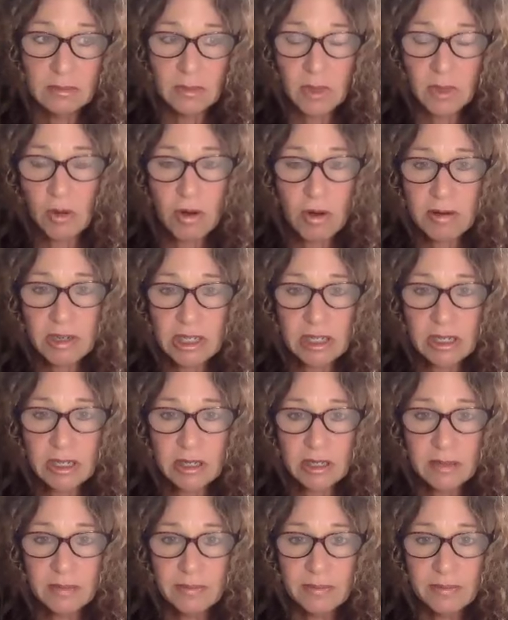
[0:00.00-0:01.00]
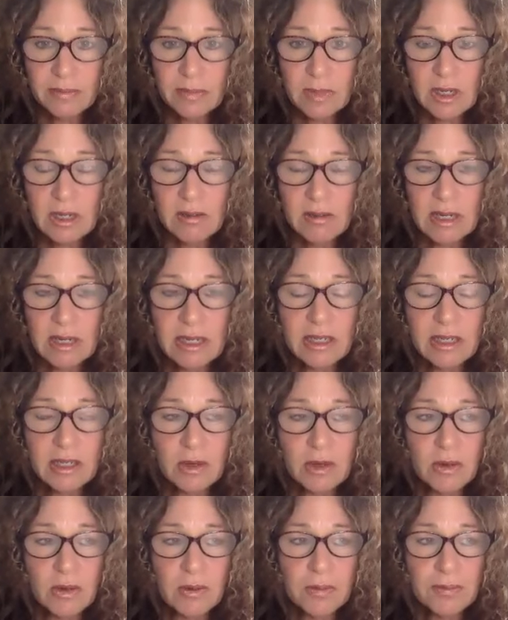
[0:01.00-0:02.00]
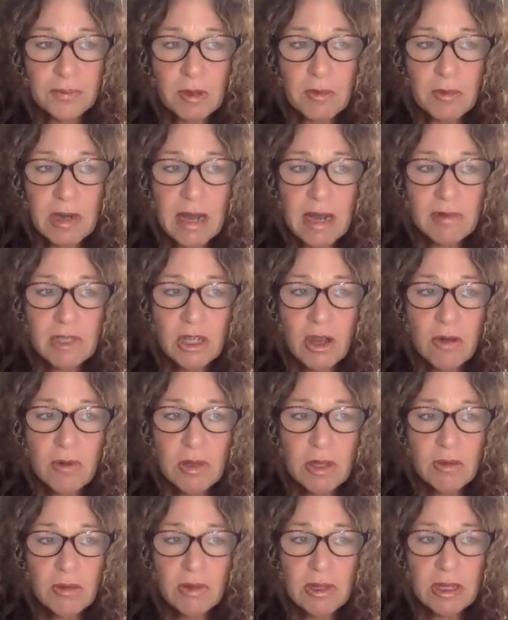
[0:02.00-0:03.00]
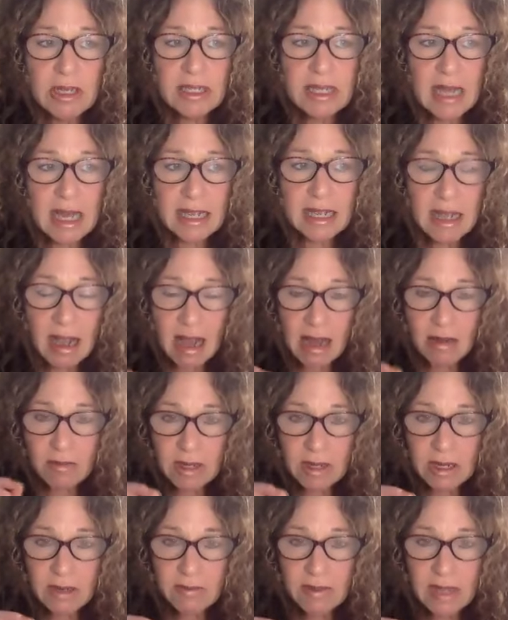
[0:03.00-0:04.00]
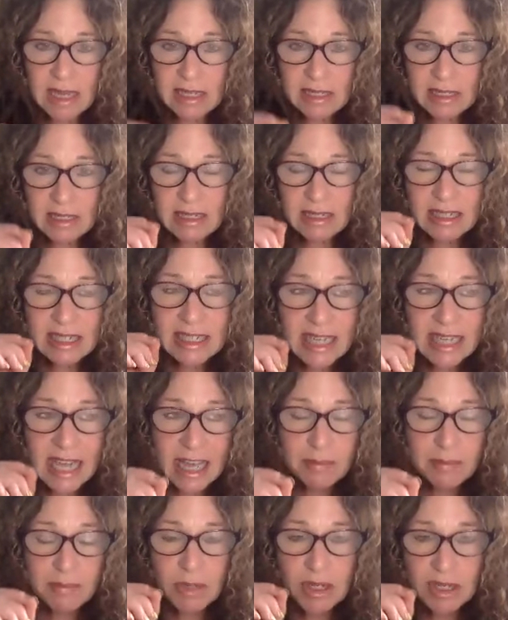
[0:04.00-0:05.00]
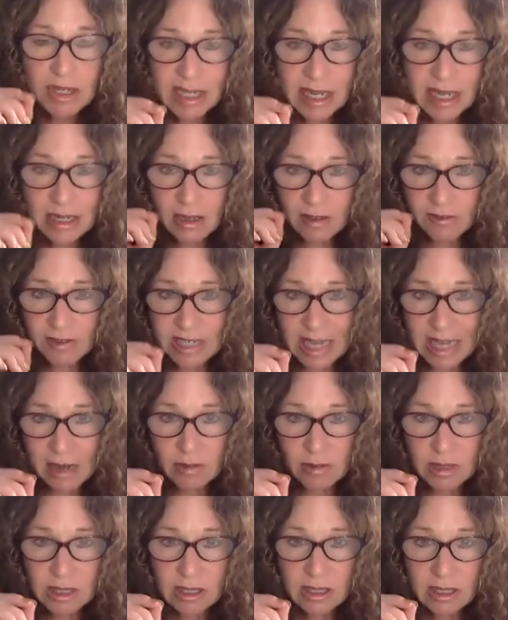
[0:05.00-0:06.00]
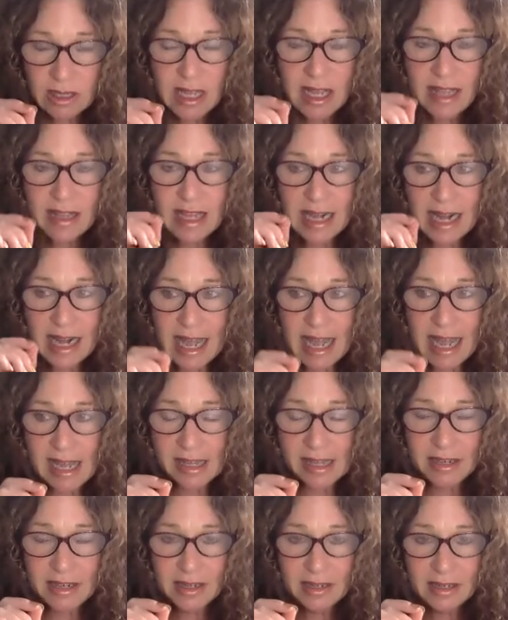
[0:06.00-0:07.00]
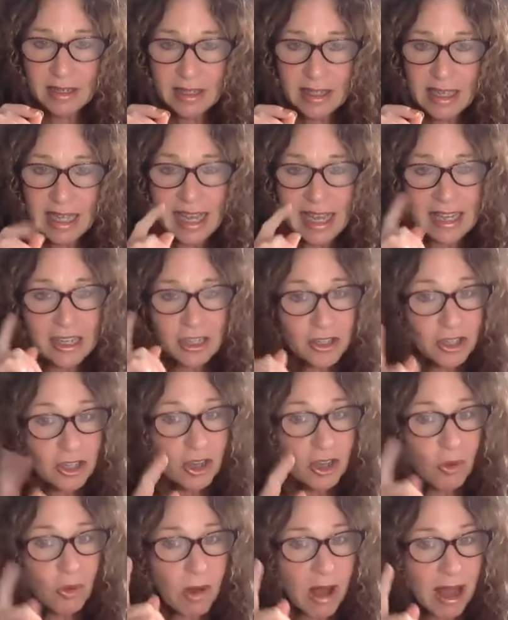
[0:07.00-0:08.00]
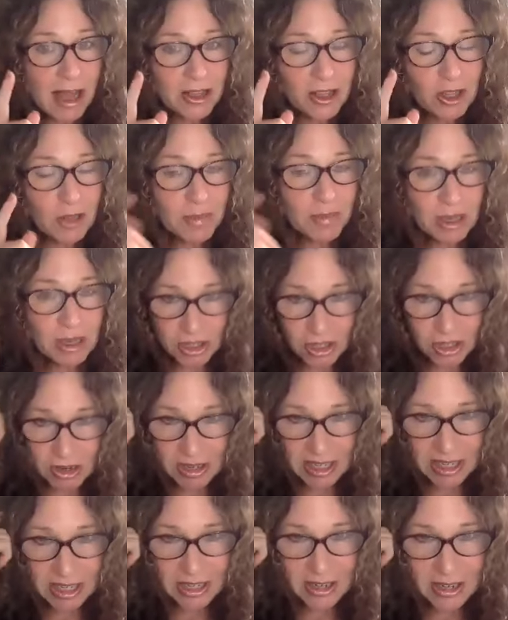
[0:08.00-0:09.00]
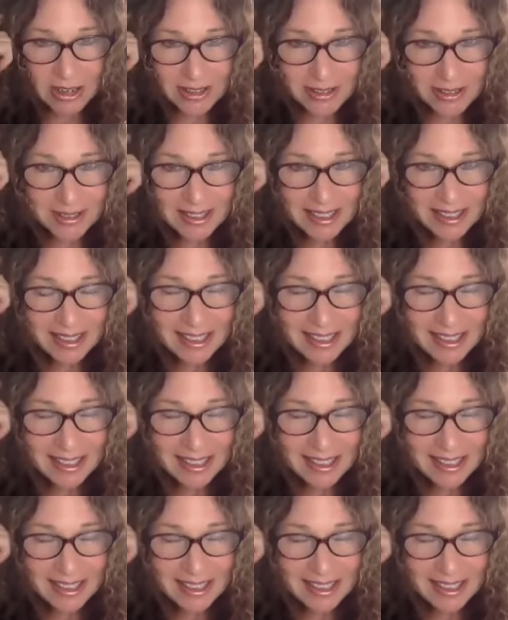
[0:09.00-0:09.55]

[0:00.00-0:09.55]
There always is, right? So when I was going through this, I got rid of that 10% of doubt that I had. And it took a while because our ego